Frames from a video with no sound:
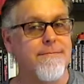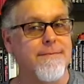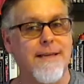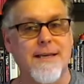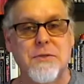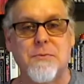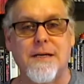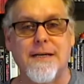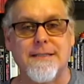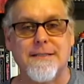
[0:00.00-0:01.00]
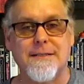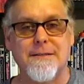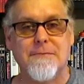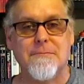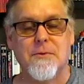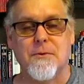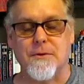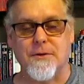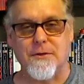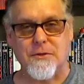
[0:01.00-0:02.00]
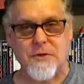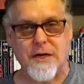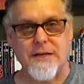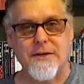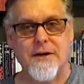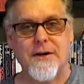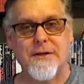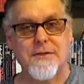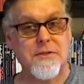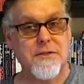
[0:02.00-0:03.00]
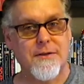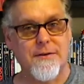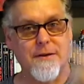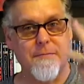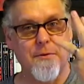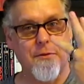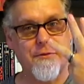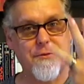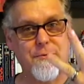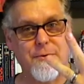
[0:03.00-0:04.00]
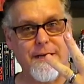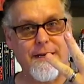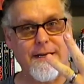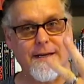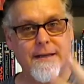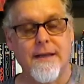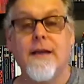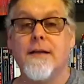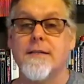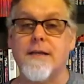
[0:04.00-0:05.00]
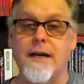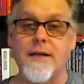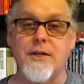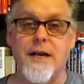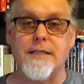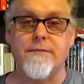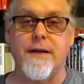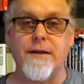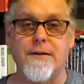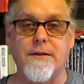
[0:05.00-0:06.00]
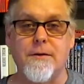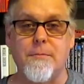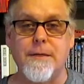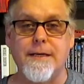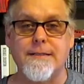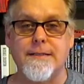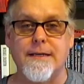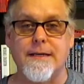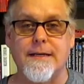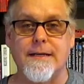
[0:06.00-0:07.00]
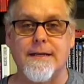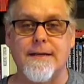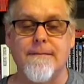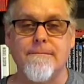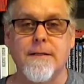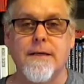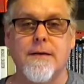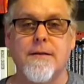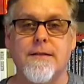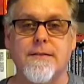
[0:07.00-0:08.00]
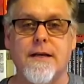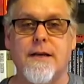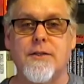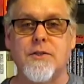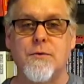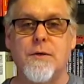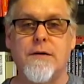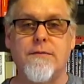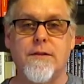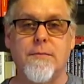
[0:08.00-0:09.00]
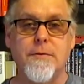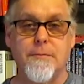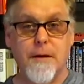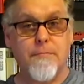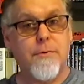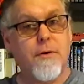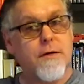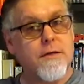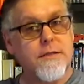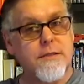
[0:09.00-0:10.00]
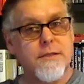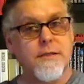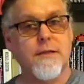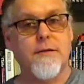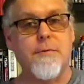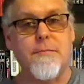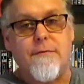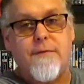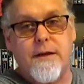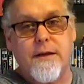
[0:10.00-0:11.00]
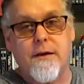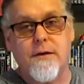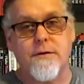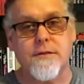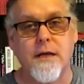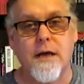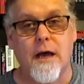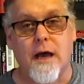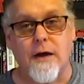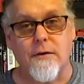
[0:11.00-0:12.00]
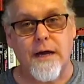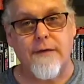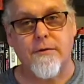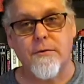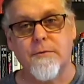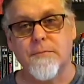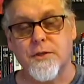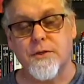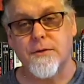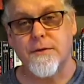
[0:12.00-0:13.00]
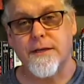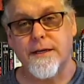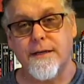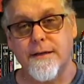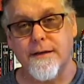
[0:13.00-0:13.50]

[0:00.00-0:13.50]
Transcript: Guess what? I'm going to do trading cards number 3. Decided to change the venue a little bit. Decided to show off a little bit of my books, a little bit of my videos. I don't have any room to show the